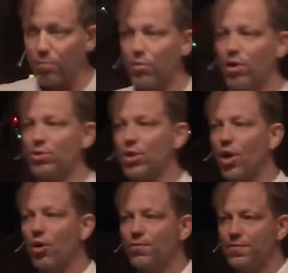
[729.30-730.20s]
was
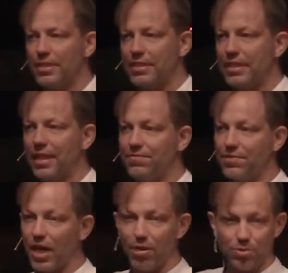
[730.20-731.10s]
often
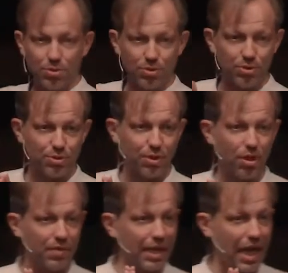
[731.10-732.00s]
left out
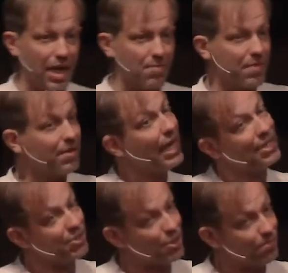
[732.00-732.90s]
of the game even
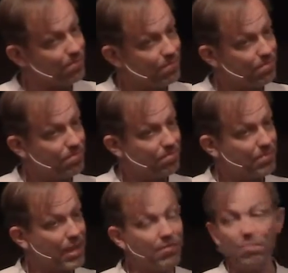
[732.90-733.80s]
later,
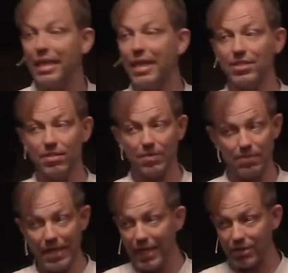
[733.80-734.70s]
even
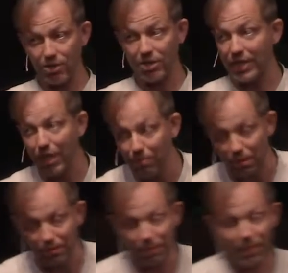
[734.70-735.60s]
being as a disciple.